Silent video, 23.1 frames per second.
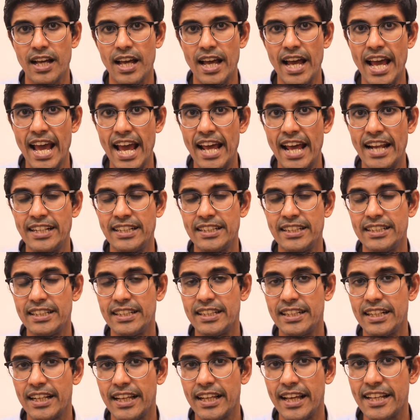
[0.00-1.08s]
and
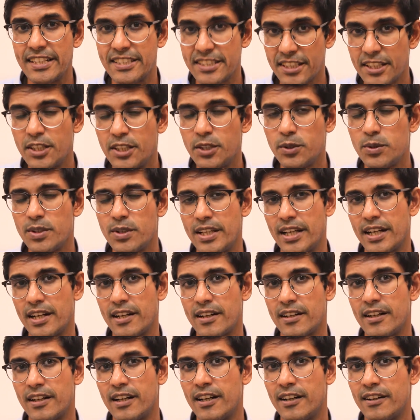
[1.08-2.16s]
execute
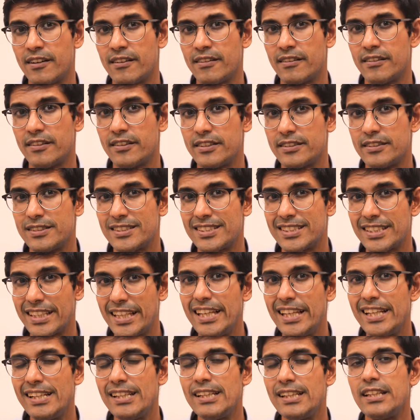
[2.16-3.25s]
their
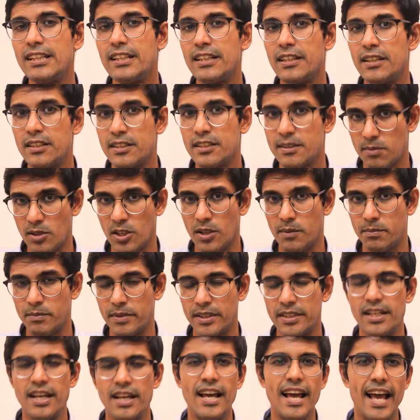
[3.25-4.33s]
skill
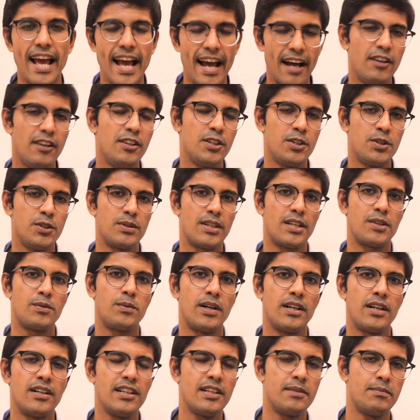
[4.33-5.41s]
development. How to do that
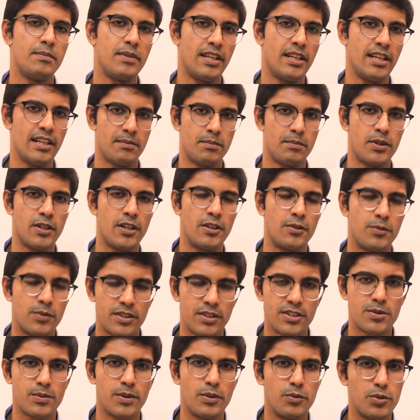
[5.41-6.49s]
one? Let me help you out with
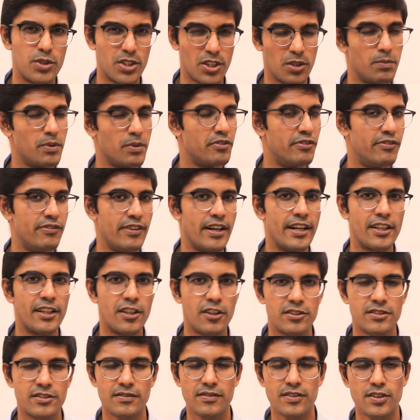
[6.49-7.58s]
this one, which could be very
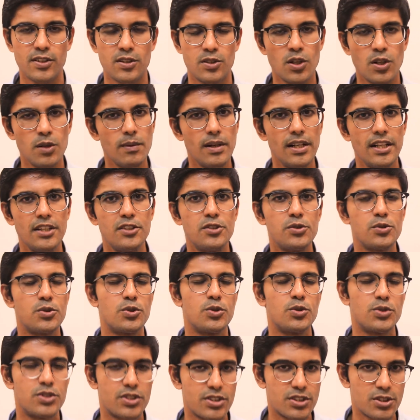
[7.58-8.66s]
cost effective. Normally,
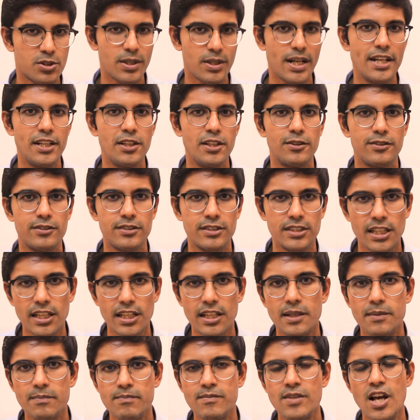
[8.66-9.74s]
to train your
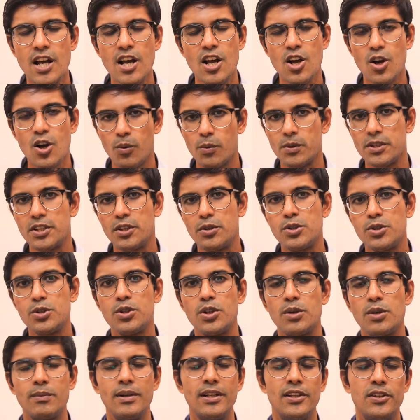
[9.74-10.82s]
team, what do?
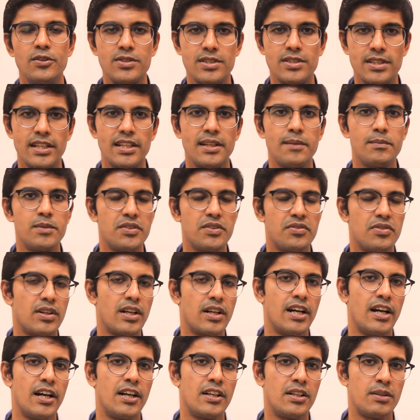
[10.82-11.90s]
Normally, you send them different
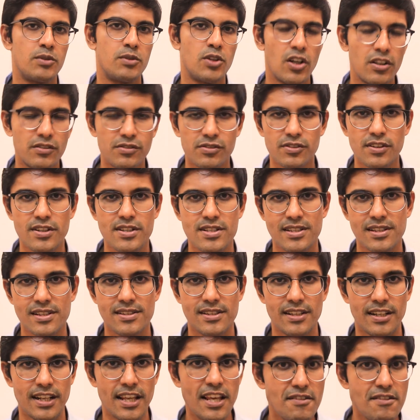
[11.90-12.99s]
kind of conferences
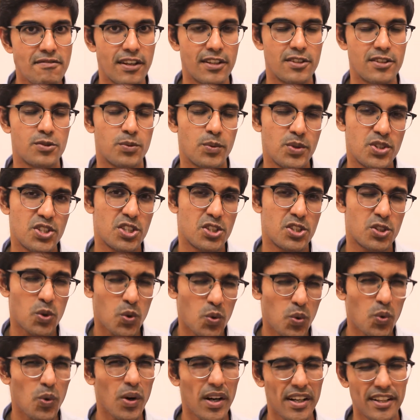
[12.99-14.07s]
and events, which is
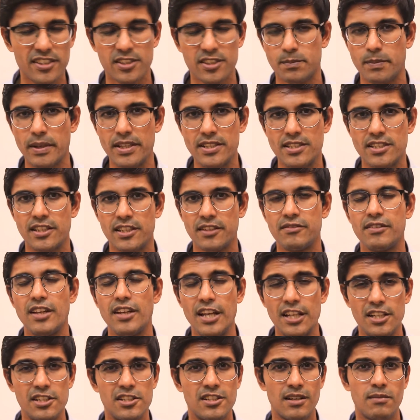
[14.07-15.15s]
quite expensive
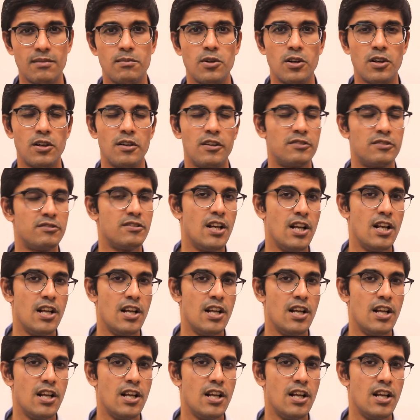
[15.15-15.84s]
in terms of